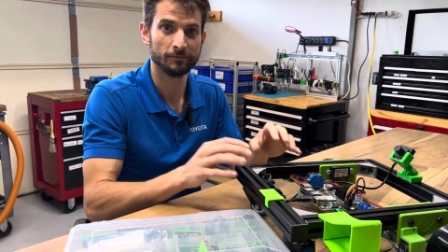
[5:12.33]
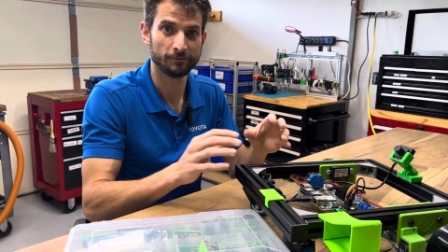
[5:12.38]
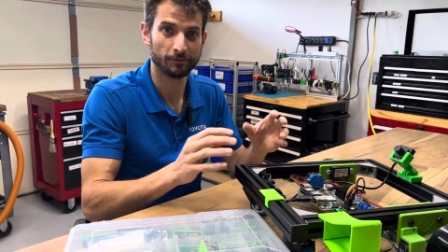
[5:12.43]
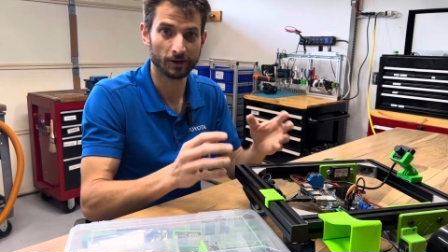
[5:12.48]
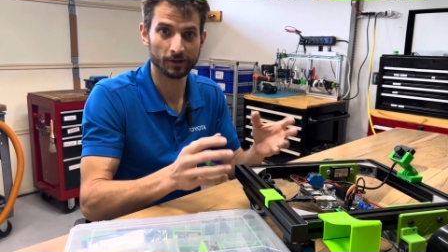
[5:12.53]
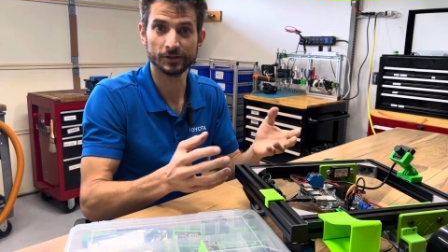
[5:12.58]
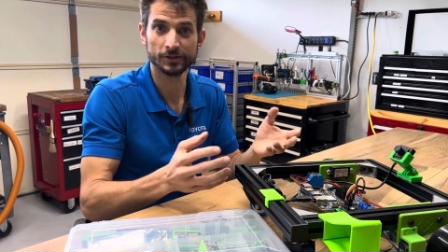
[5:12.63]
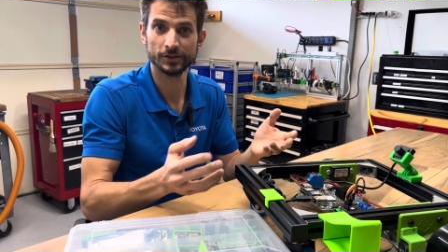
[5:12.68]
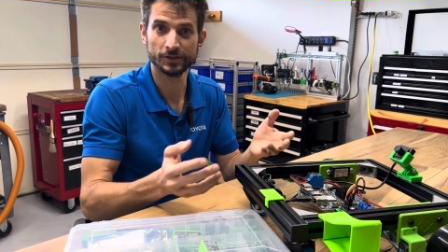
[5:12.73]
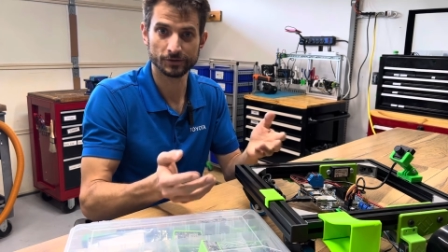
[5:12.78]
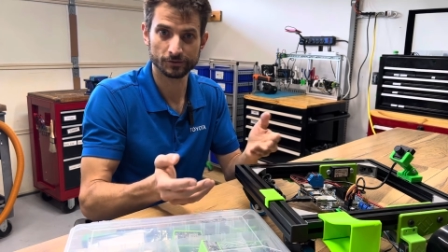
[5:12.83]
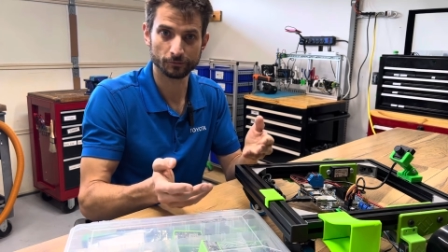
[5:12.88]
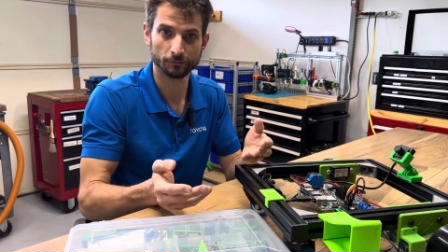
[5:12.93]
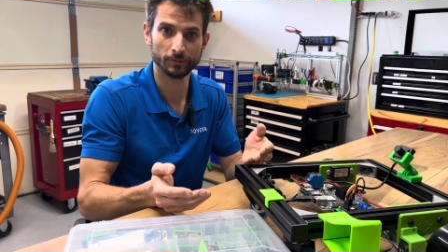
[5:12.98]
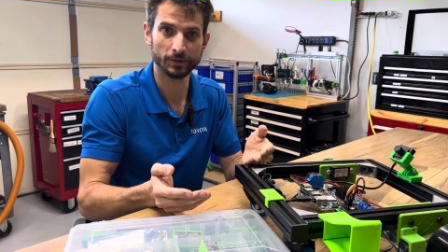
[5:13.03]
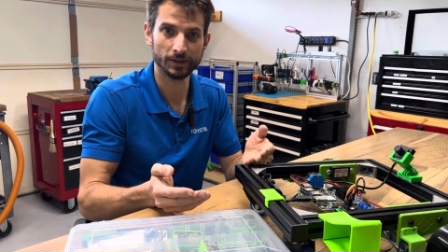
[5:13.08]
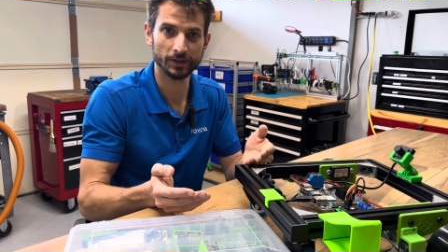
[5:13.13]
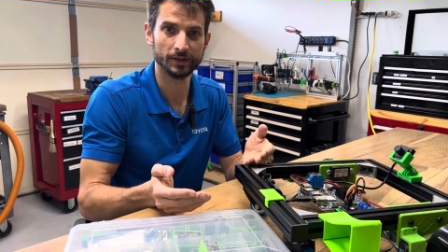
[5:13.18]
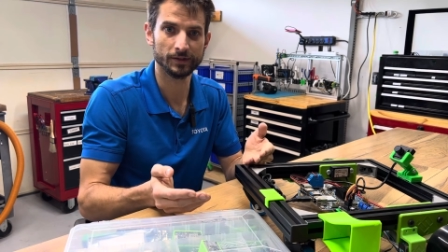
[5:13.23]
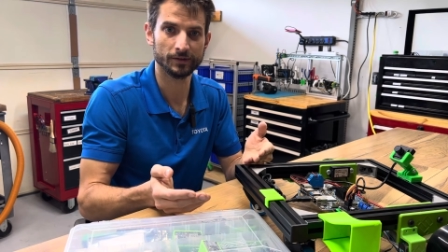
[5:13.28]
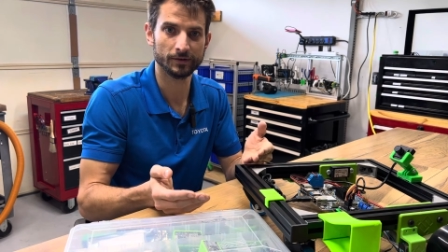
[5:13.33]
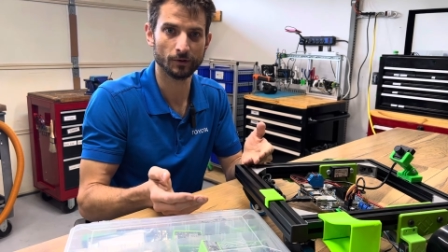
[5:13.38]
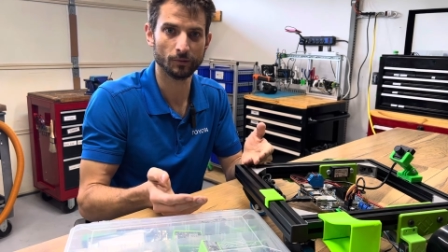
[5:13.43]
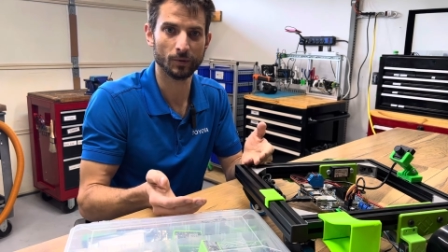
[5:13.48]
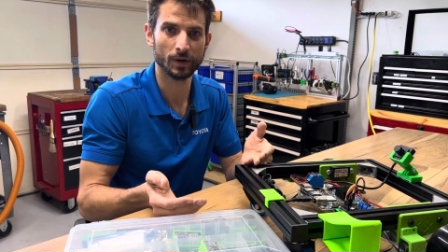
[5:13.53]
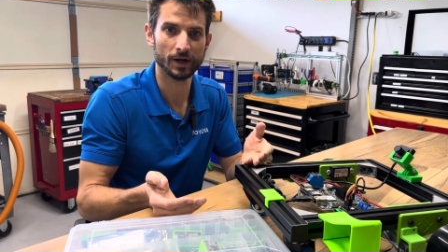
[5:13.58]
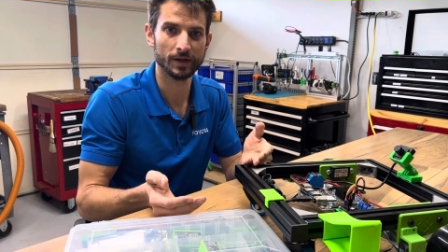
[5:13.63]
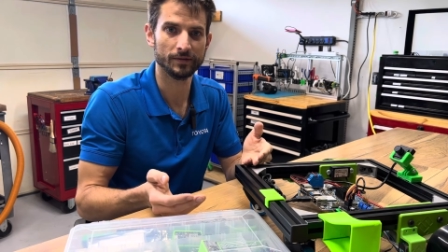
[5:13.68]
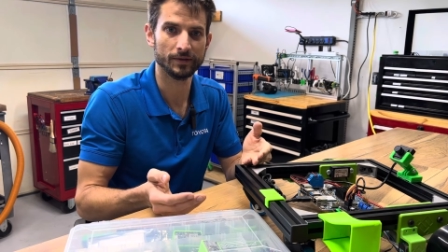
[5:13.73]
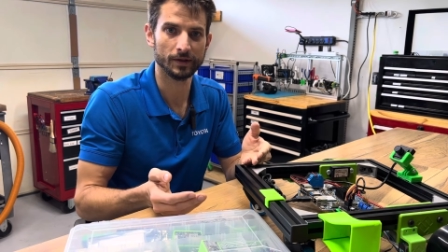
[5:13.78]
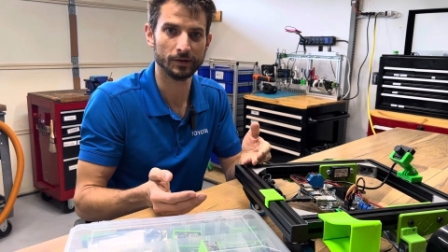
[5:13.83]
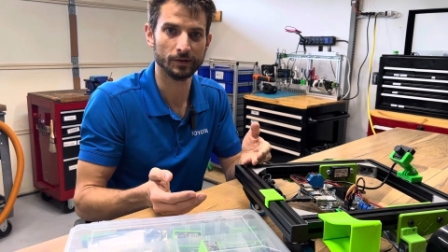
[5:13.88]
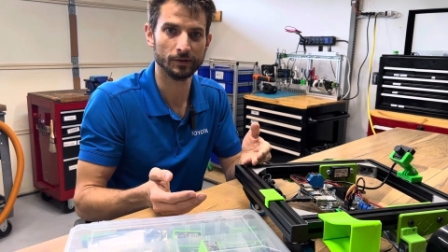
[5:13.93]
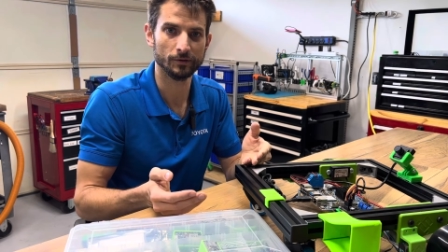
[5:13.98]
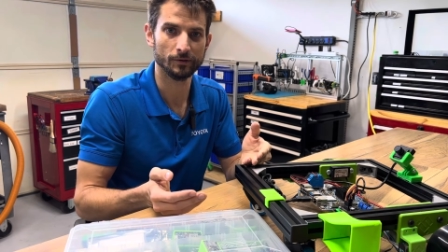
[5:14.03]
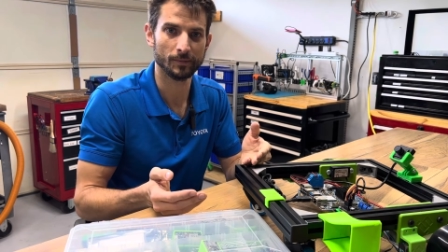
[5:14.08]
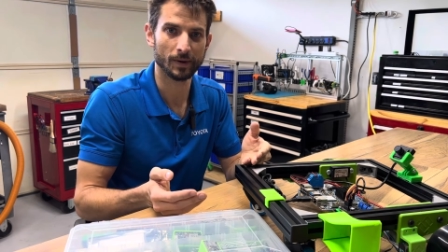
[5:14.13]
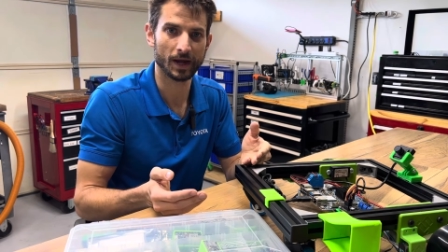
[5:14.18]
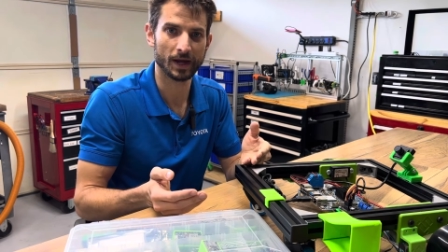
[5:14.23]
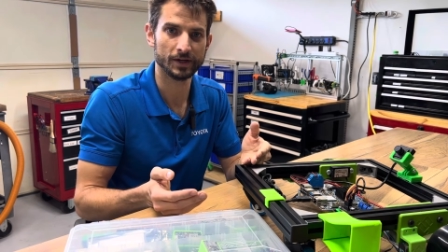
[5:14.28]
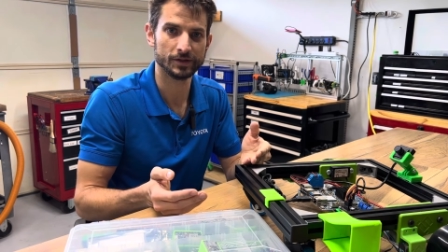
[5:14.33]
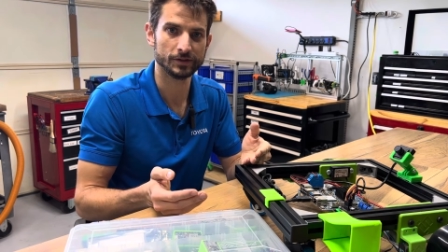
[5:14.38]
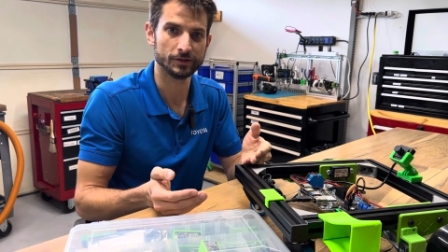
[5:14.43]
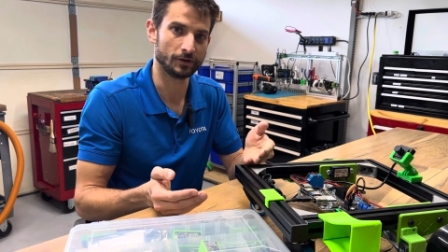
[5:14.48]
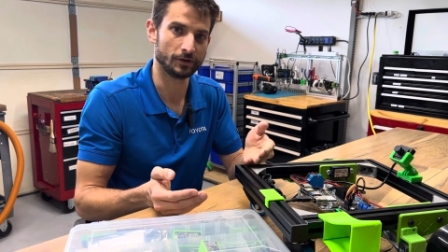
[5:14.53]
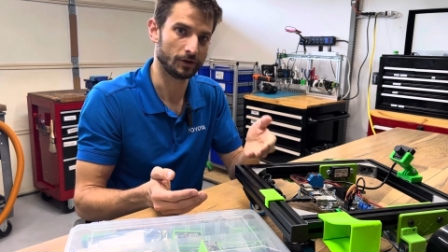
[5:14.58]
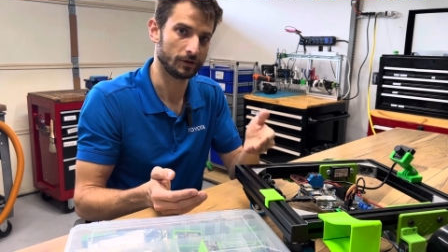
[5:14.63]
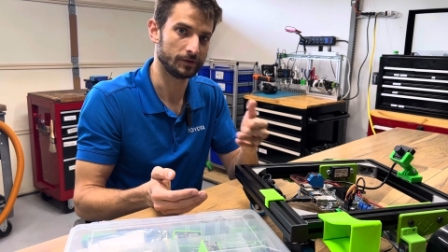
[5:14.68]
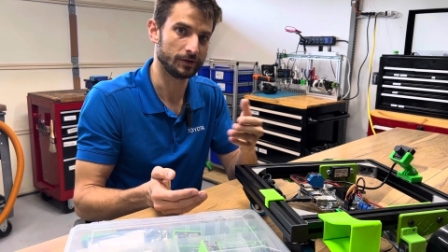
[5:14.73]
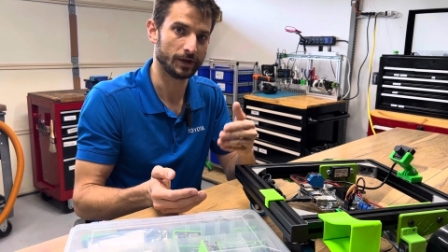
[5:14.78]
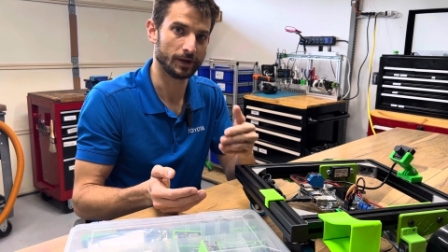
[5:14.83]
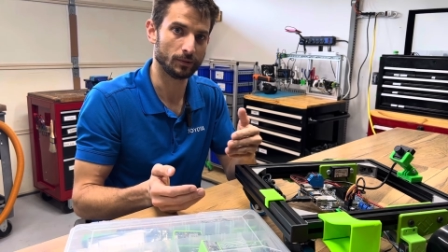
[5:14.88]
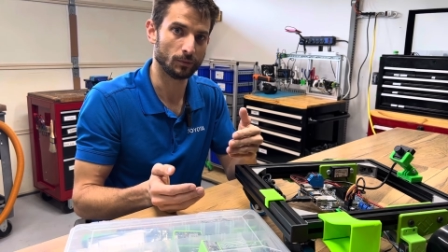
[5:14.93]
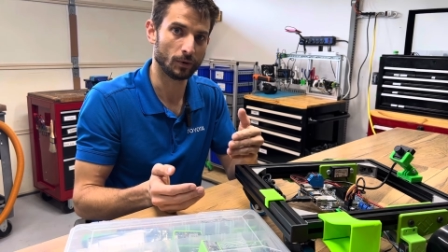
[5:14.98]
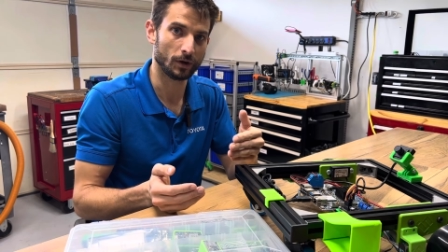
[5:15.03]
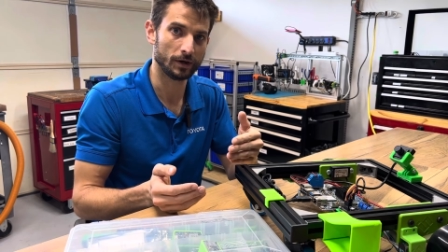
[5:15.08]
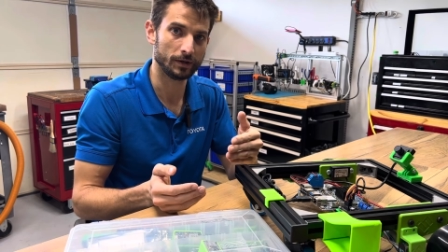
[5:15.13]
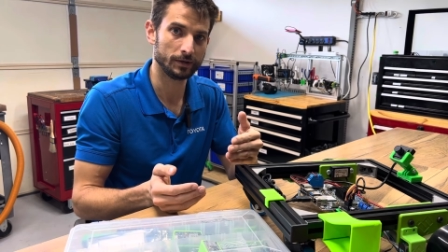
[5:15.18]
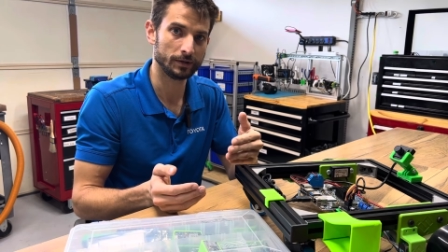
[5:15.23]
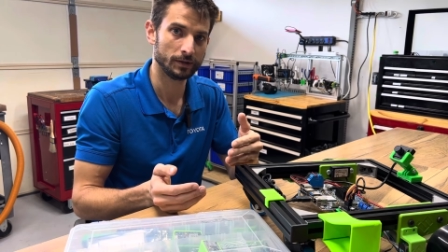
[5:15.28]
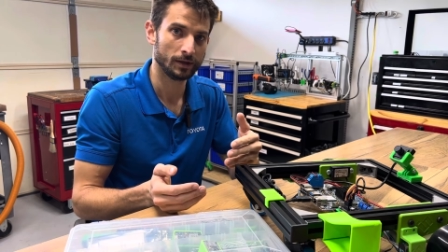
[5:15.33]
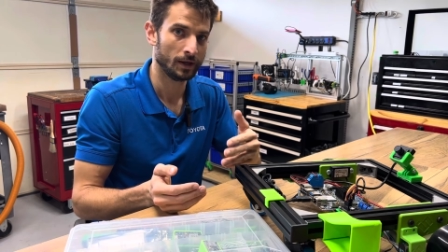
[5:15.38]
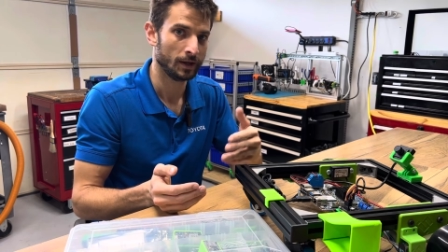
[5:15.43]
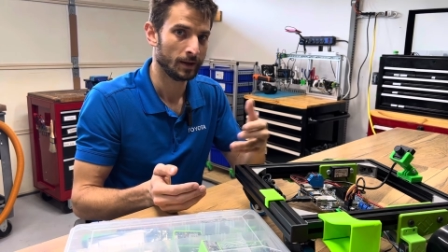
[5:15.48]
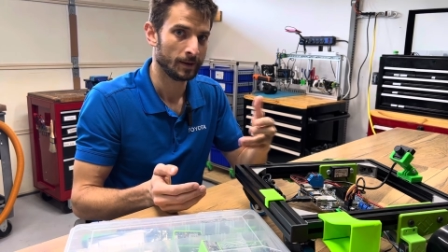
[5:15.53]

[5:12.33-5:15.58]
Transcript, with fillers: functions really the way that you imagined on day one